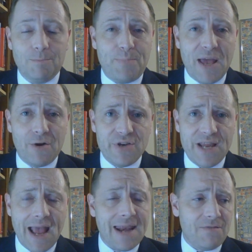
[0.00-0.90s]
better
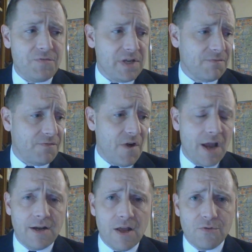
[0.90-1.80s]
yet if you can
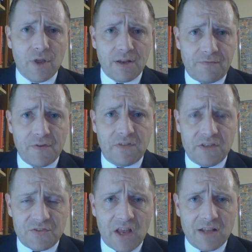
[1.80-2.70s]
find another like
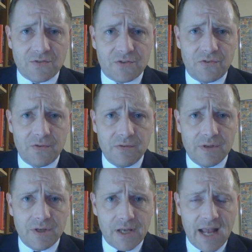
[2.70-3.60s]
50 cents
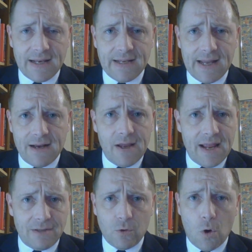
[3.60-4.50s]
and get
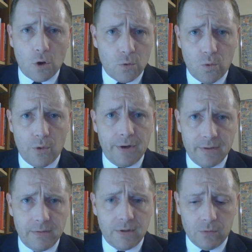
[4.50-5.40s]
a longhorn
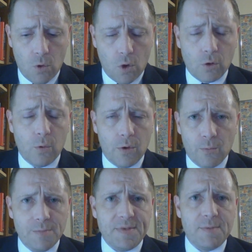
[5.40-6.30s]
Longhorn
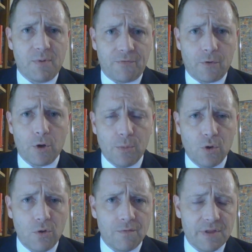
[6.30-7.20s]
would be
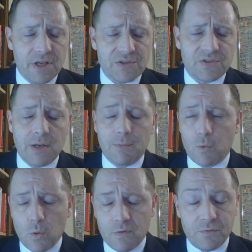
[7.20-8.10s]
preferable over this.
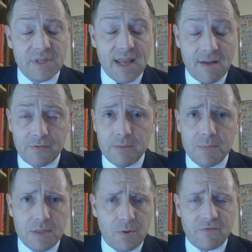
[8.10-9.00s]
Timberwolf would definitely
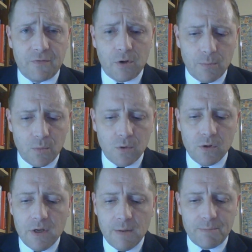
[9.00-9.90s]
be preferable,
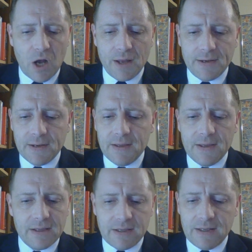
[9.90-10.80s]
but
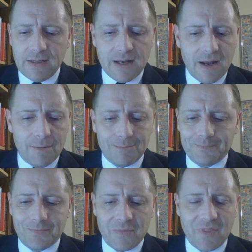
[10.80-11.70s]
you know
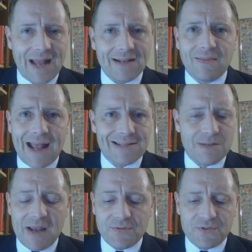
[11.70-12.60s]
that that's
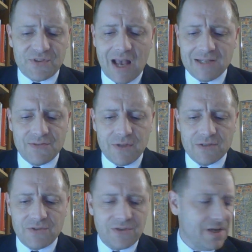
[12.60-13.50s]
about the size of
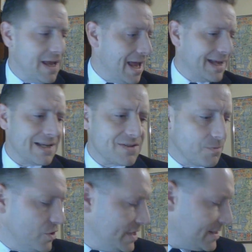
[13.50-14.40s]
this. And I guess I'm
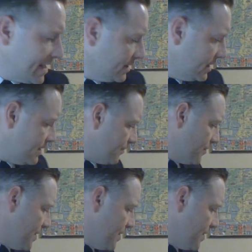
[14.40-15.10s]
going to need that lid for